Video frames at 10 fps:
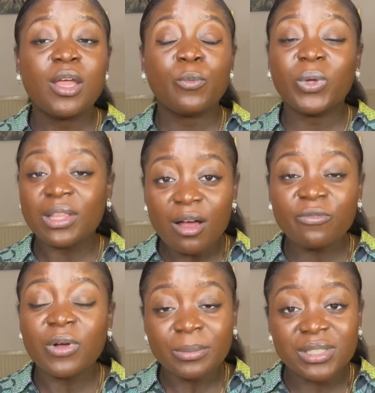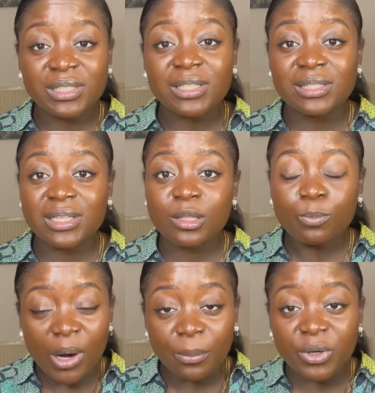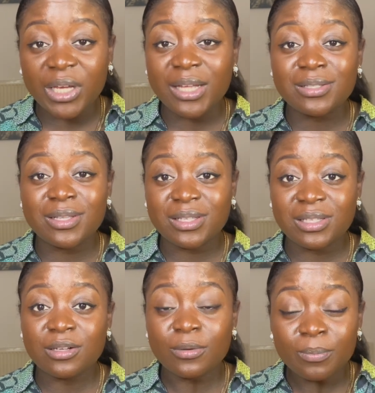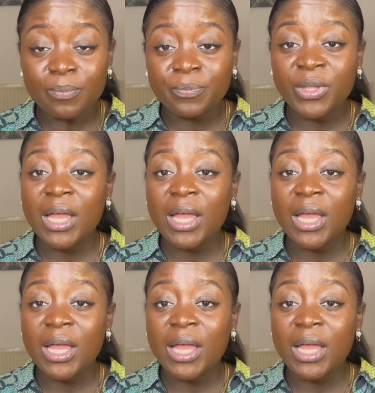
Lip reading: Without pharmacists in the primary care system,